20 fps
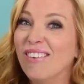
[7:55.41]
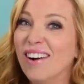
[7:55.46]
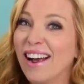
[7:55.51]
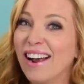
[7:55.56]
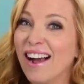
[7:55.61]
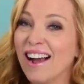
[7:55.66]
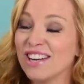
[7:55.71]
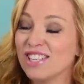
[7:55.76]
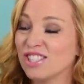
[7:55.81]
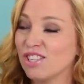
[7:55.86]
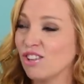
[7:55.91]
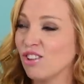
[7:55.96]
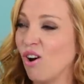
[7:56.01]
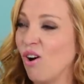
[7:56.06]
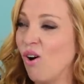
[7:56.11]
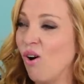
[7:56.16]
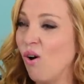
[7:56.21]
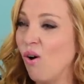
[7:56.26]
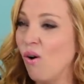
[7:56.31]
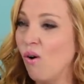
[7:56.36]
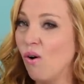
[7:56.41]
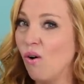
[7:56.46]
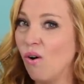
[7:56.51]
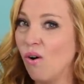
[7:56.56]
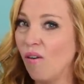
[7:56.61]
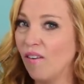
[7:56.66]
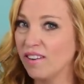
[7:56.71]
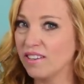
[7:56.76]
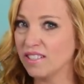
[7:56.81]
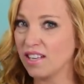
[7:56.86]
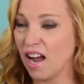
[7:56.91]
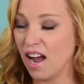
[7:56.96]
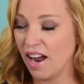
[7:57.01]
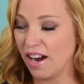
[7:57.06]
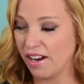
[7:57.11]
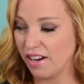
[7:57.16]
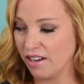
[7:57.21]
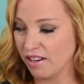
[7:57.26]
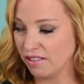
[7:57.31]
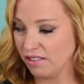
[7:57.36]
my gosh. So the whole
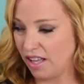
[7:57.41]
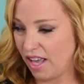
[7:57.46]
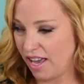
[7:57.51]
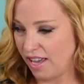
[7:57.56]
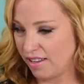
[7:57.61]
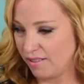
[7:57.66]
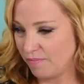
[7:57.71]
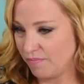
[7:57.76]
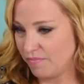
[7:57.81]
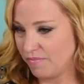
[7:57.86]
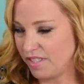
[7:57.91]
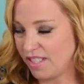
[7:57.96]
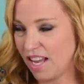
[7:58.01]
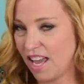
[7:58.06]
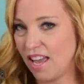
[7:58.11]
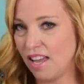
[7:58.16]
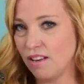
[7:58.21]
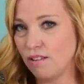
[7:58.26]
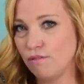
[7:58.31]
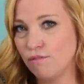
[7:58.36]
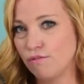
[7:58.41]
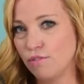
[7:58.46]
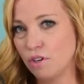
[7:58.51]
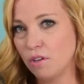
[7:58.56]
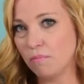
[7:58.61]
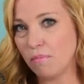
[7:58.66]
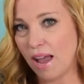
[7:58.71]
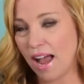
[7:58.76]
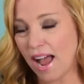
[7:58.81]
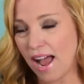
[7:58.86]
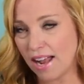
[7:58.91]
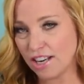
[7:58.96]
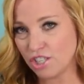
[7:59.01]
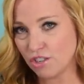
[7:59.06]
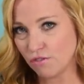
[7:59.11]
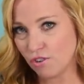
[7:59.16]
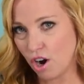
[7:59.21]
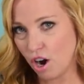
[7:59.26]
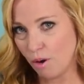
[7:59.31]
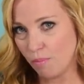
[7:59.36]
entire like 10-foot patch
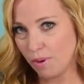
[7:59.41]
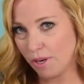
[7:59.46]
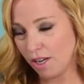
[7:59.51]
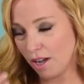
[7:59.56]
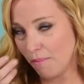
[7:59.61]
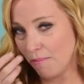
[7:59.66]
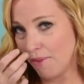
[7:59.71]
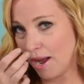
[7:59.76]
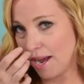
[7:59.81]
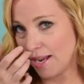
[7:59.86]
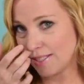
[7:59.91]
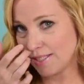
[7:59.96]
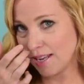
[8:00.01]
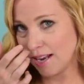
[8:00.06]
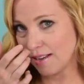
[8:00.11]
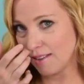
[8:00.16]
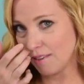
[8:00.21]
of carpeting on my side of the